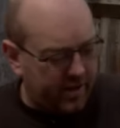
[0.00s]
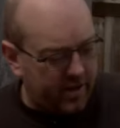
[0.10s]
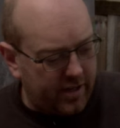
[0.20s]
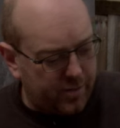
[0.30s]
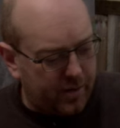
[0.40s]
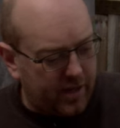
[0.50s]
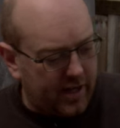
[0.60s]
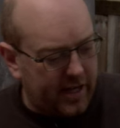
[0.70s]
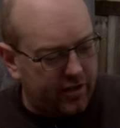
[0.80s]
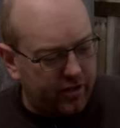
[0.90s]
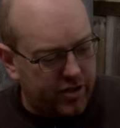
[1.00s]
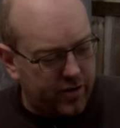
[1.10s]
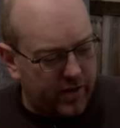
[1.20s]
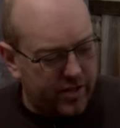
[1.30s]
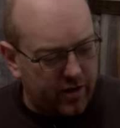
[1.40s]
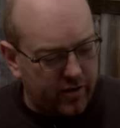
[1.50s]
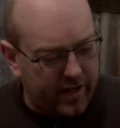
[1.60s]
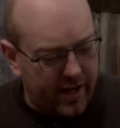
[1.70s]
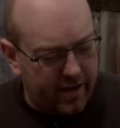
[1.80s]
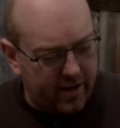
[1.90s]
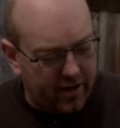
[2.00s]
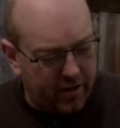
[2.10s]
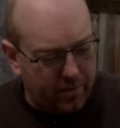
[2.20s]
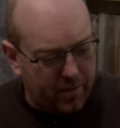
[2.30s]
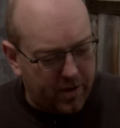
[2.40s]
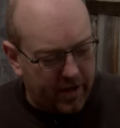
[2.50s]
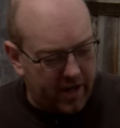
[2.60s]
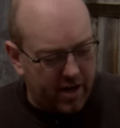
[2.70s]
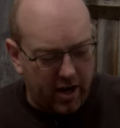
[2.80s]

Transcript: I need to put the lid on so I don't get another bug in.